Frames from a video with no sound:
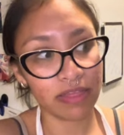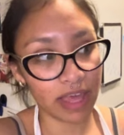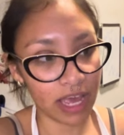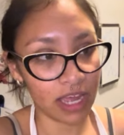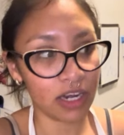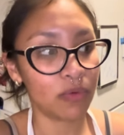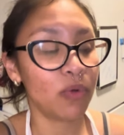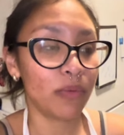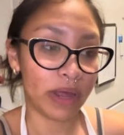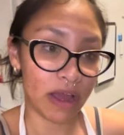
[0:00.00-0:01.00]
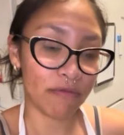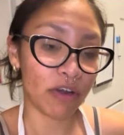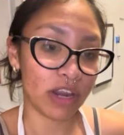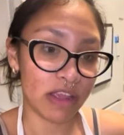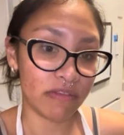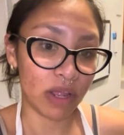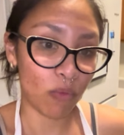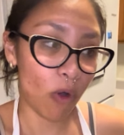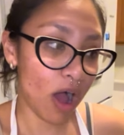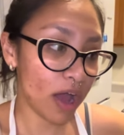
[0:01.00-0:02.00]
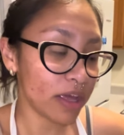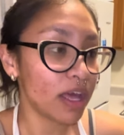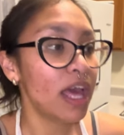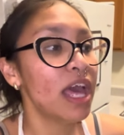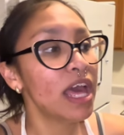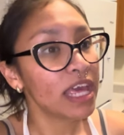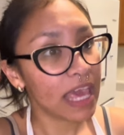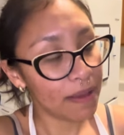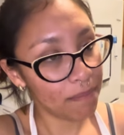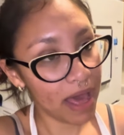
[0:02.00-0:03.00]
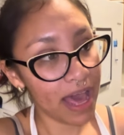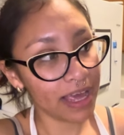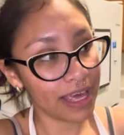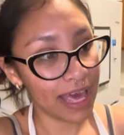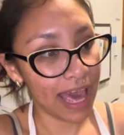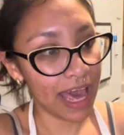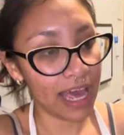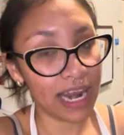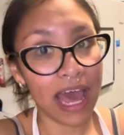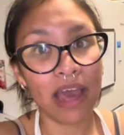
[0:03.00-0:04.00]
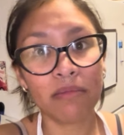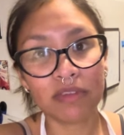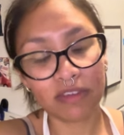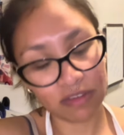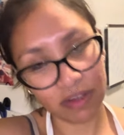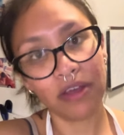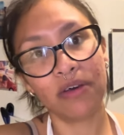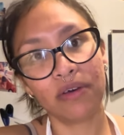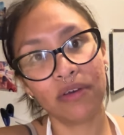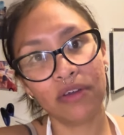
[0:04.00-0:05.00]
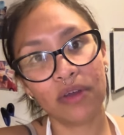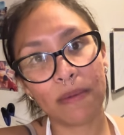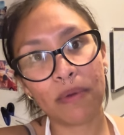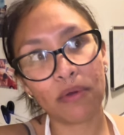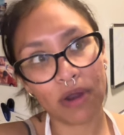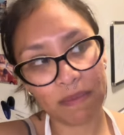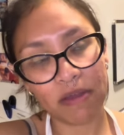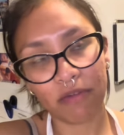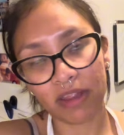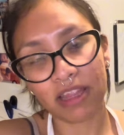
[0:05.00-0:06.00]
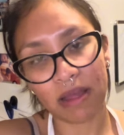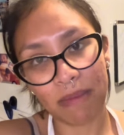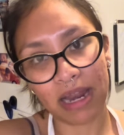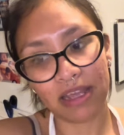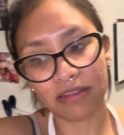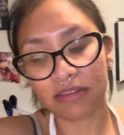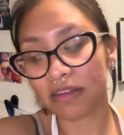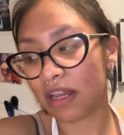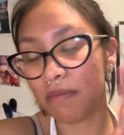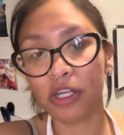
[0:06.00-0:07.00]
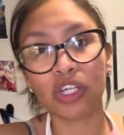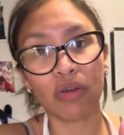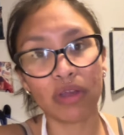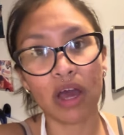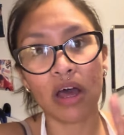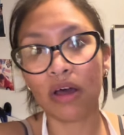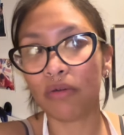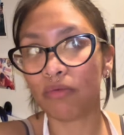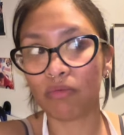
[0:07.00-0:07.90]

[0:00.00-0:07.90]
Then we went out for our evening walk, came back, and I'm still prepping for the tamales. Let me show y'all